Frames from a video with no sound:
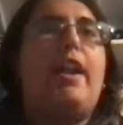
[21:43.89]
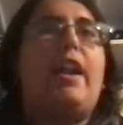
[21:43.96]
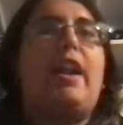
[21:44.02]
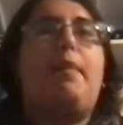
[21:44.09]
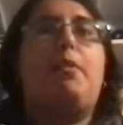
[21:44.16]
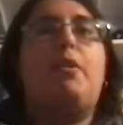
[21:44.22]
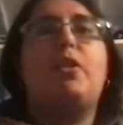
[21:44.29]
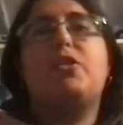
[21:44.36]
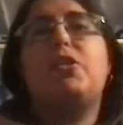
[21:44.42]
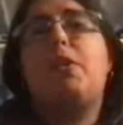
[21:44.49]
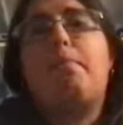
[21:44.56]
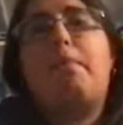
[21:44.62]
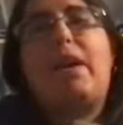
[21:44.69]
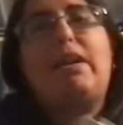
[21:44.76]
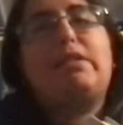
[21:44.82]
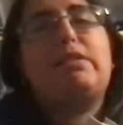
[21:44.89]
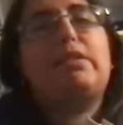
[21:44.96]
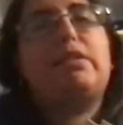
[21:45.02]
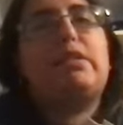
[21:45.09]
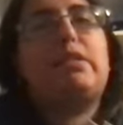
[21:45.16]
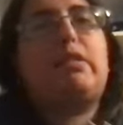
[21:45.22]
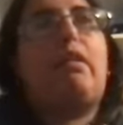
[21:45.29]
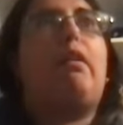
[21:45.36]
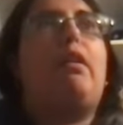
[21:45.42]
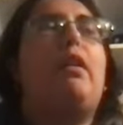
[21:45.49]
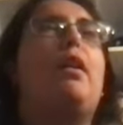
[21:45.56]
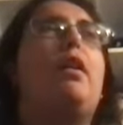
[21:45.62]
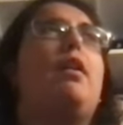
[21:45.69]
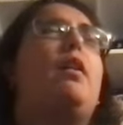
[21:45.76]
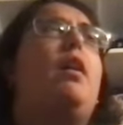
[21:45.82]
And I also might start
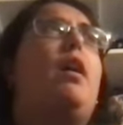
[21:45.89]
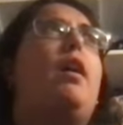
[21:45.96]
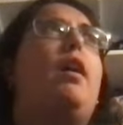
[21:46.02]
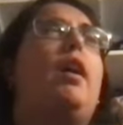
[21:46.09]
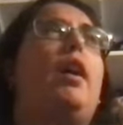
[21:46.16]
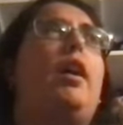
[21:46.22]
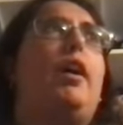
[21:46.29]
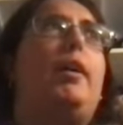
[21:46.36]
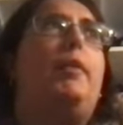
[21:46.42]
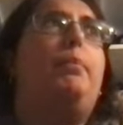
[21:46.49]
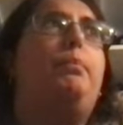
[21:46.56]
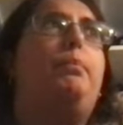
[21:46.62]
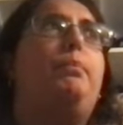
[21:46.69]
um,